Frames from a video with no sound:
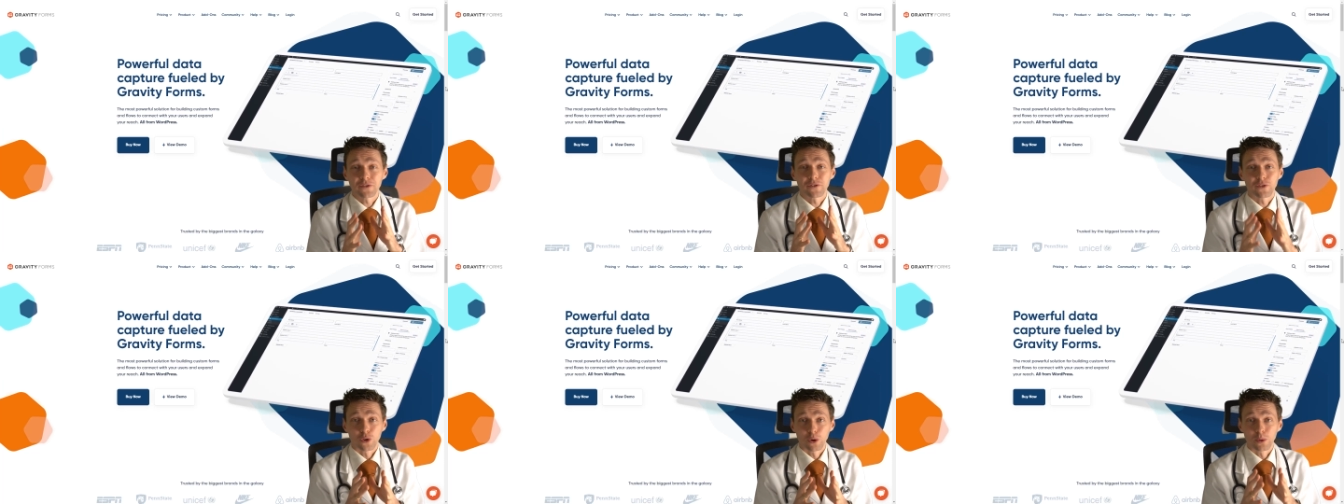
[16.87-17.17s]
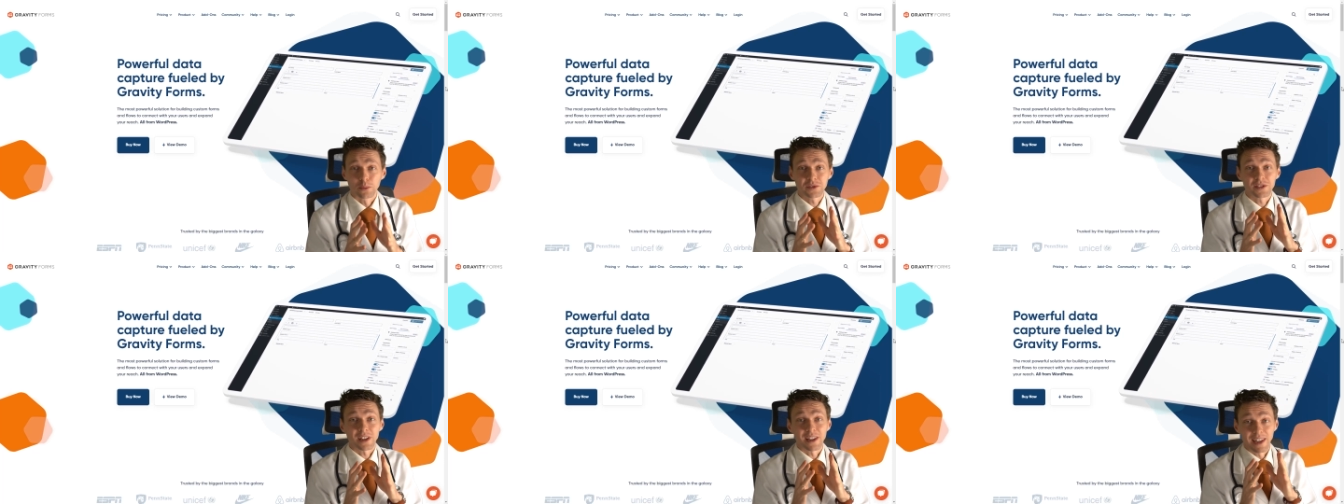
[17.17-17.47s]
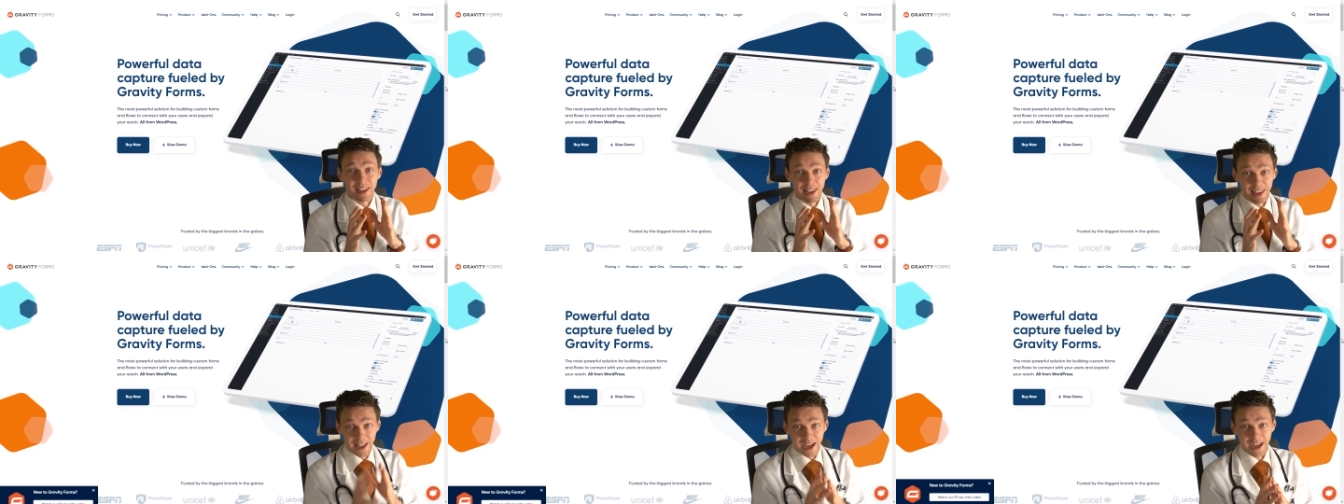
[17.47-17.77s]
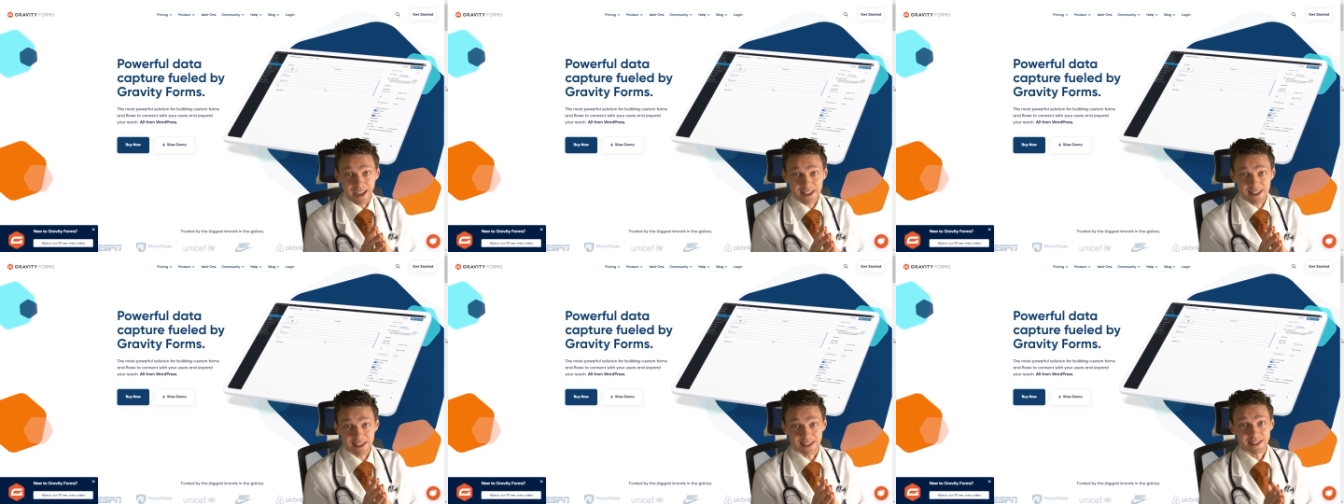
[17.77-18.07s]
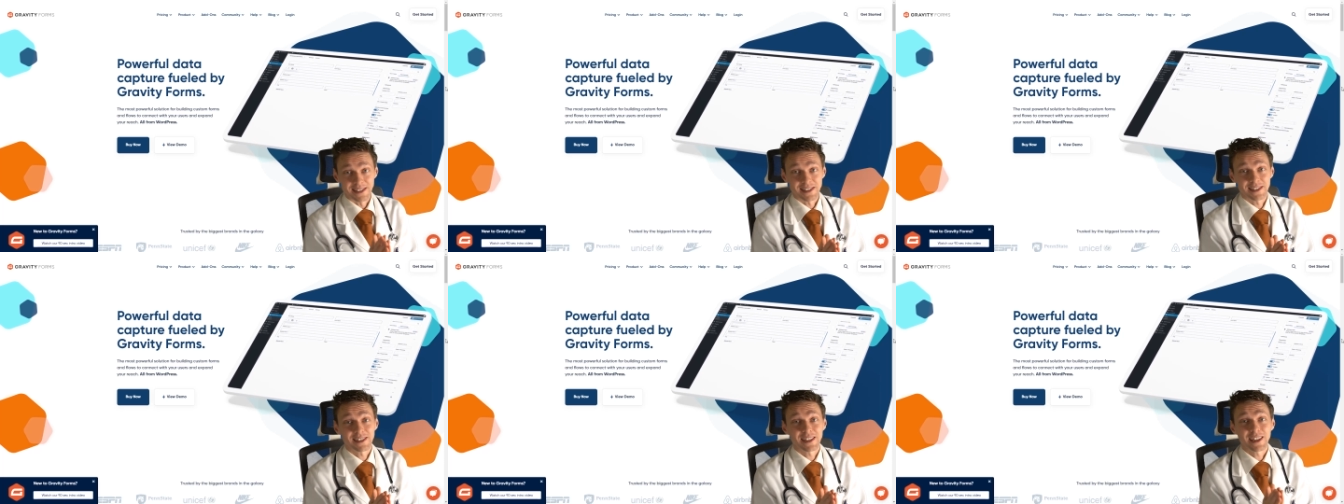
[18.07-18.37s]
Forms
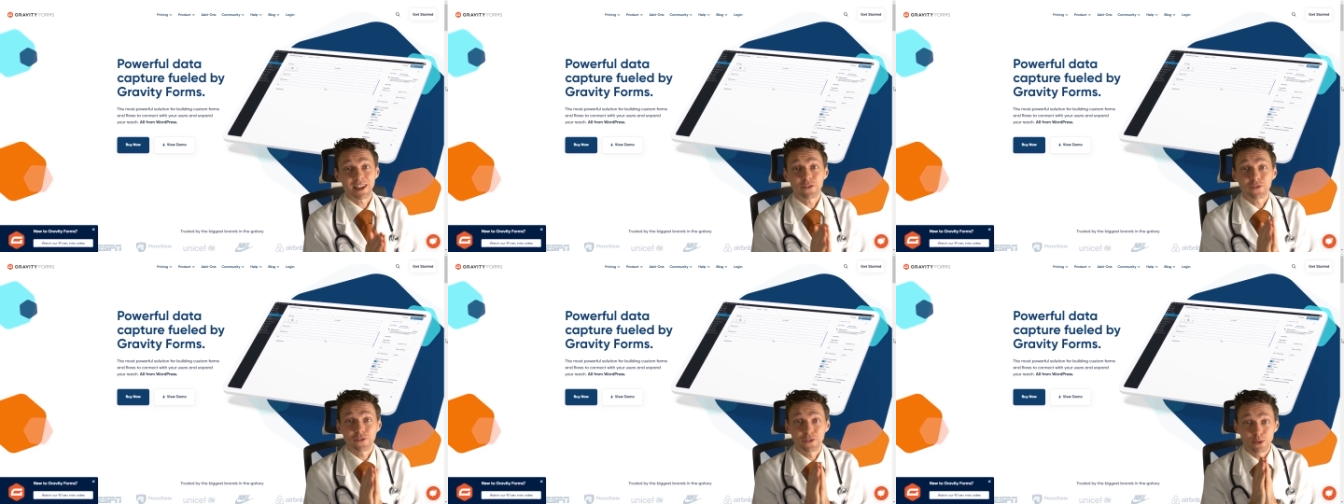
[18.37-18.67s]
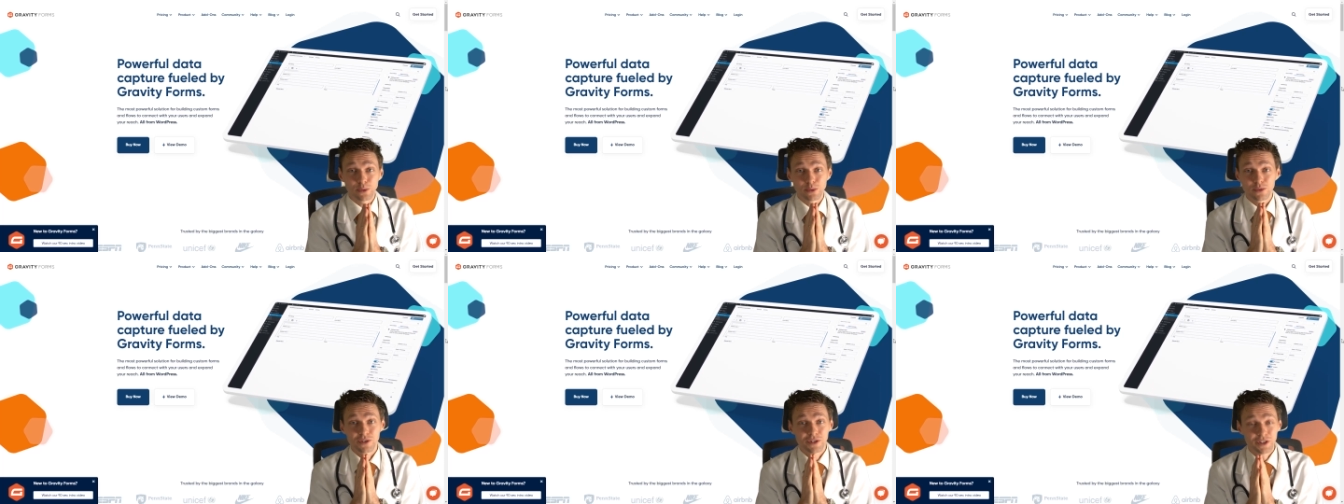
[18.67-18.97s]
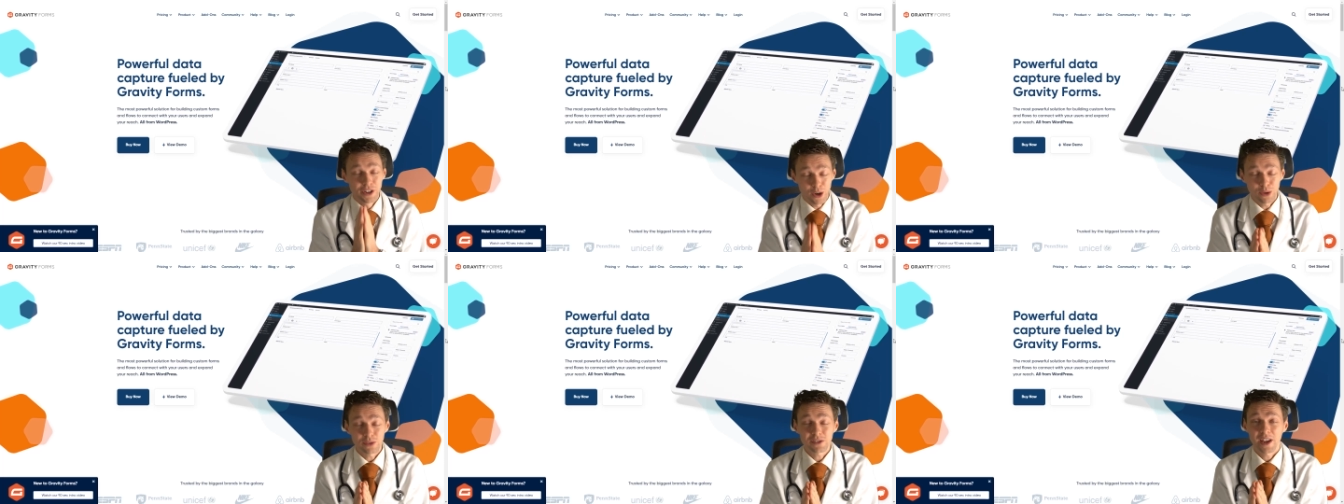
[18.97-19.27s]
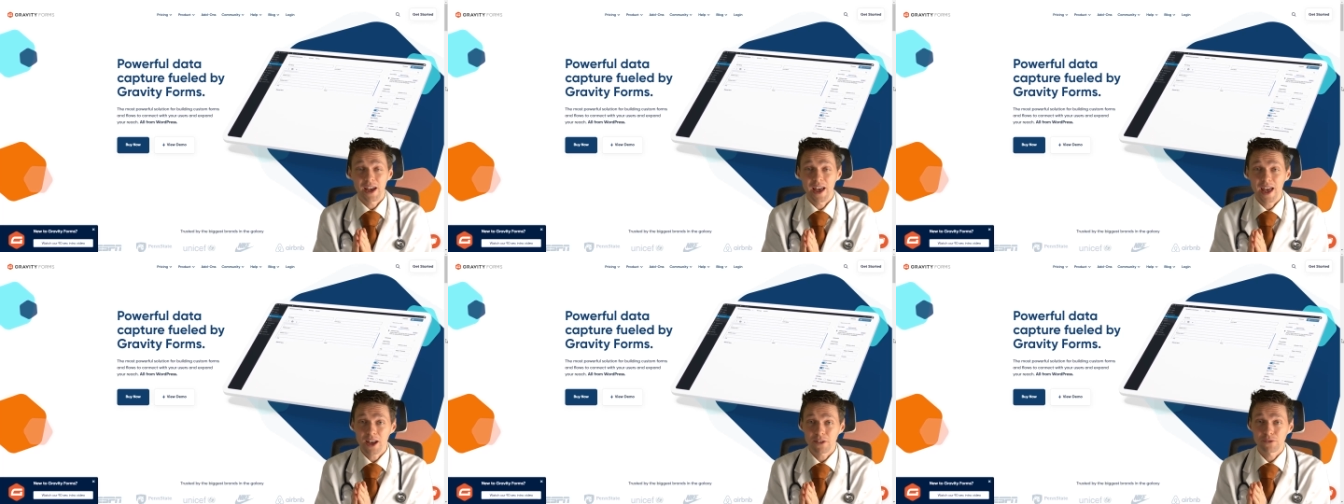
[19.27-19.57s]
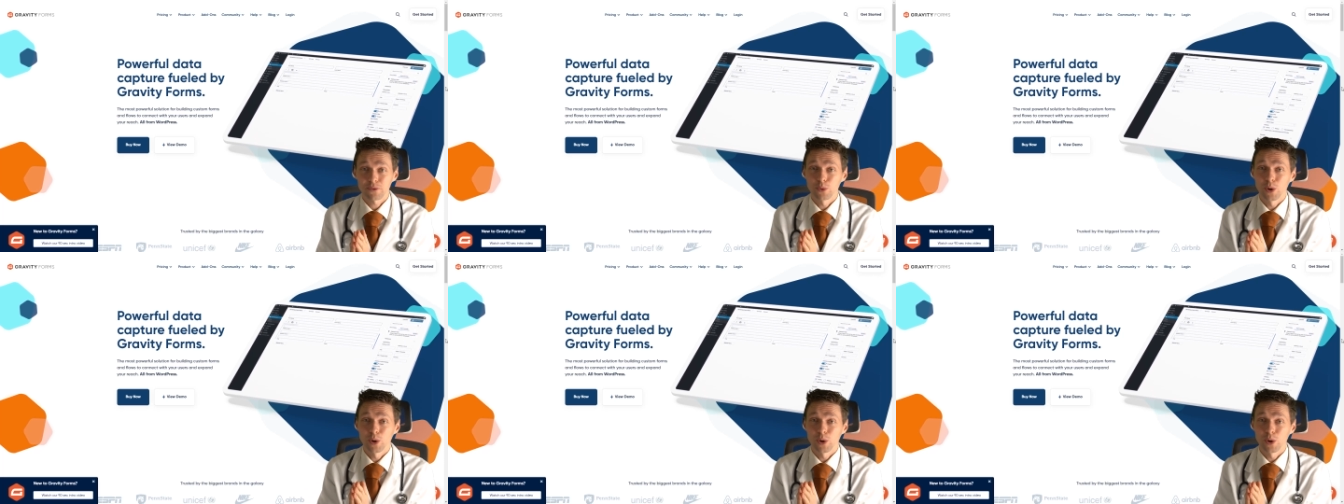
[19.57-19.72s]
license. If you don't have